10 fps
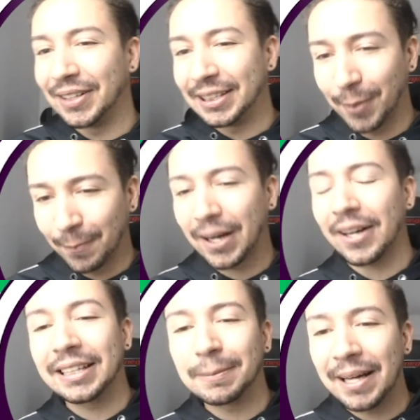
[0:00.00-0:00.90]
me on this one, but
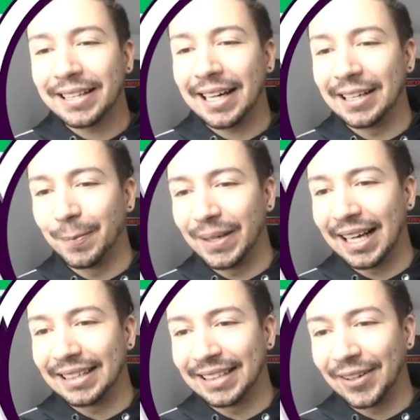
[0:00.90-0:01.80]
I'll explain that a little bit
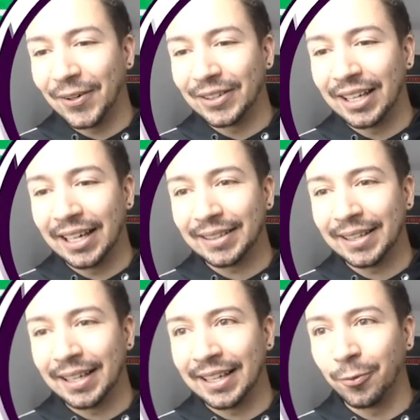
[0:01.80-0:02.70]
later on
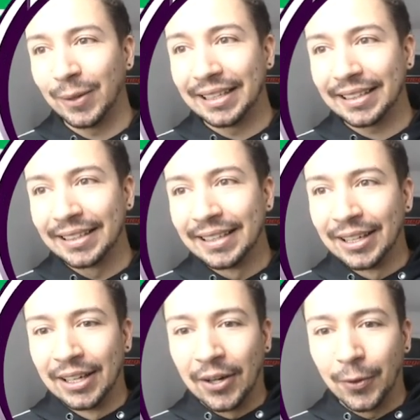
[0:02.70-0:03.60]
in a week.
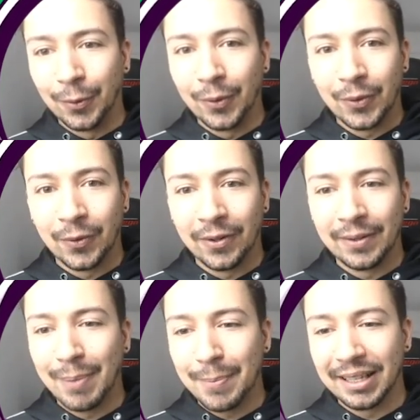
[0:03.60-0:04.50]
Or
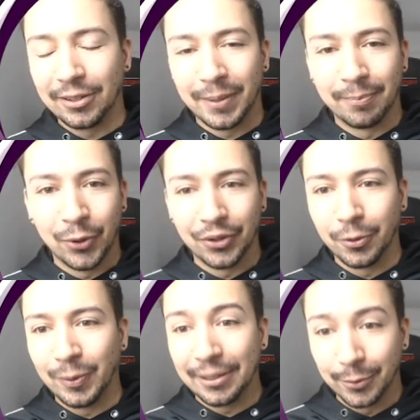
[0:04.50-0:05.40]
maybe a little bit more than
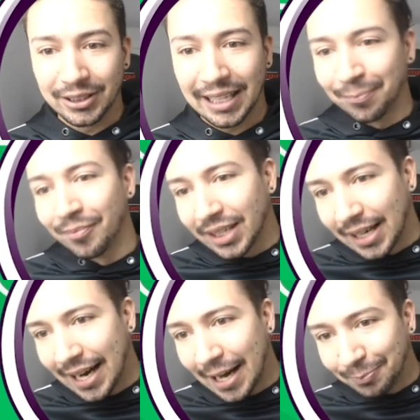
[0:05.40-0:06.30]
the week, we'll see.
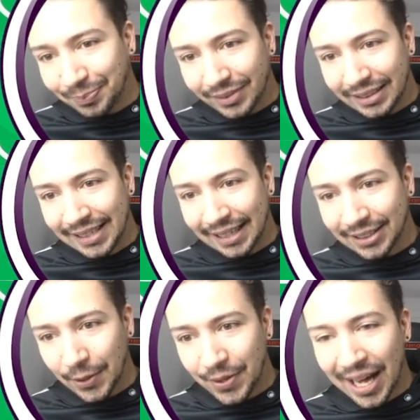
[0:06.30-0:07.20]

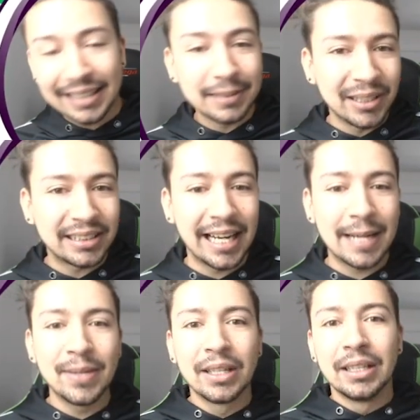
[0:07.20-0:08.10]
So that is my
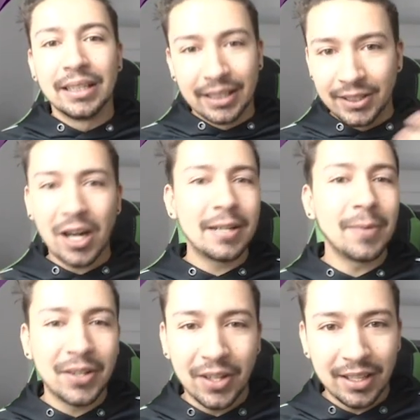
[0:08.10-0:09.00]
team.
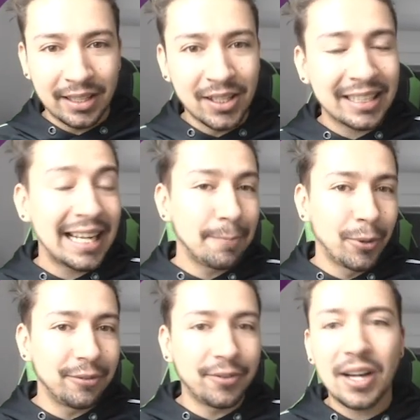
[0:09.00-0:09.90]

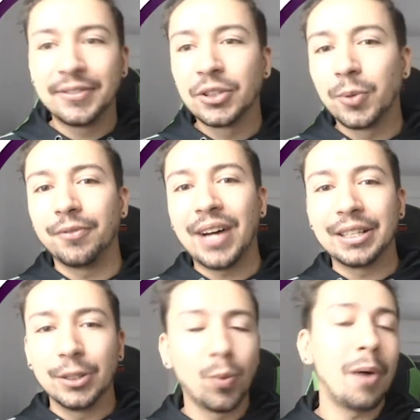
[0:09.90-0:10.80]
98.5 squad
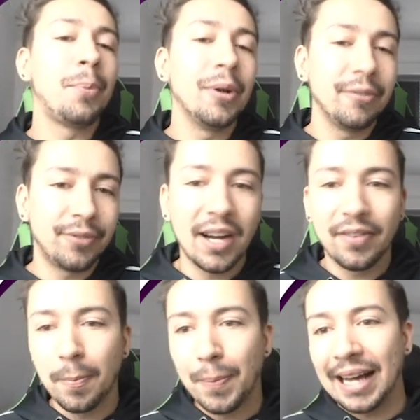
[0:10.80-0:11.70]
value, 1.5
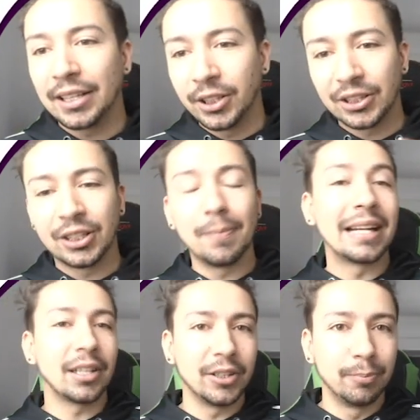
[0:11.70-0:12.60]
in the bank, just to
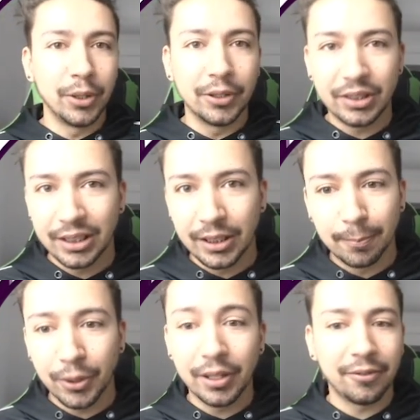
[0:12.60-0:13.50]
make those moves to
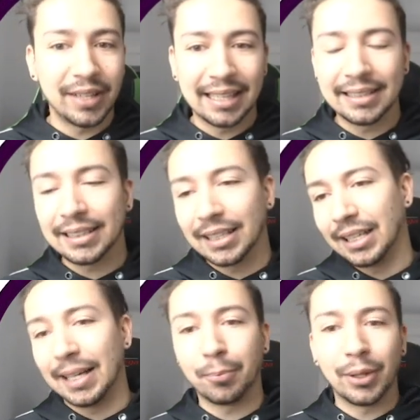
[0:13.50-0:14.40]
Bruno Fernandes
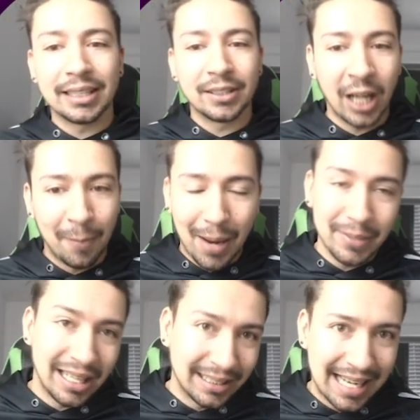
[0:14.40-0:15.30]
and then bring
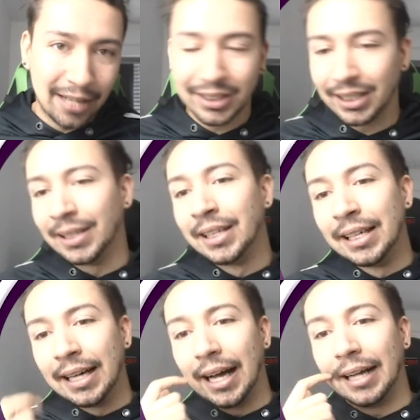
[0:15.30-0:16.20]
Aubameyang down to
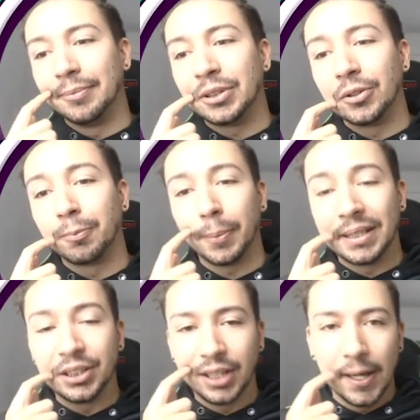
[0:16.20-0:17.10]
sort of
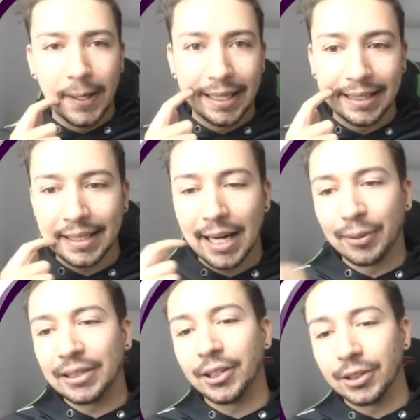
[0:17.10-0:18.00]
probably Sterling in game
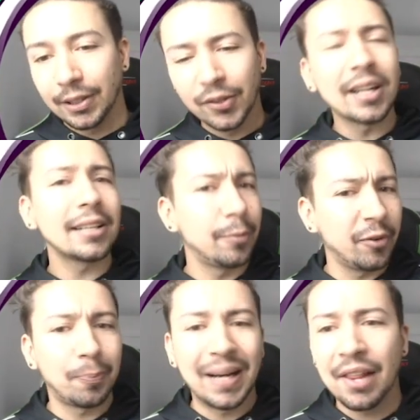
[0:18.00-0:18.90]
week 2. So I've got a little
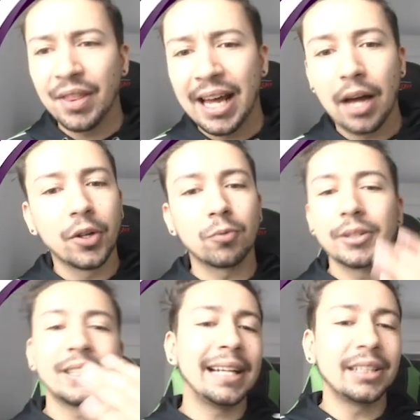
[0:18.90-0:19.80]
bit of a plan there. I've got
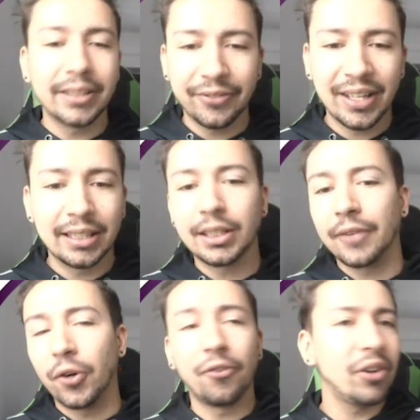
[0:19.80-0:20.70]
rotation defenders.
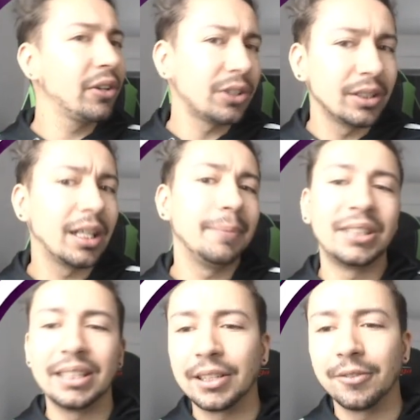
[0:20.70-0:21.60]
I've got Ferguson that I'm
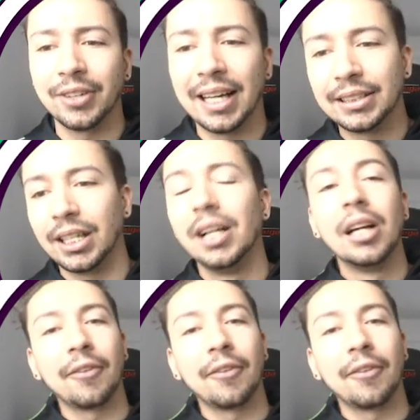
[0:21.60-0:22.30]
sitting on for later.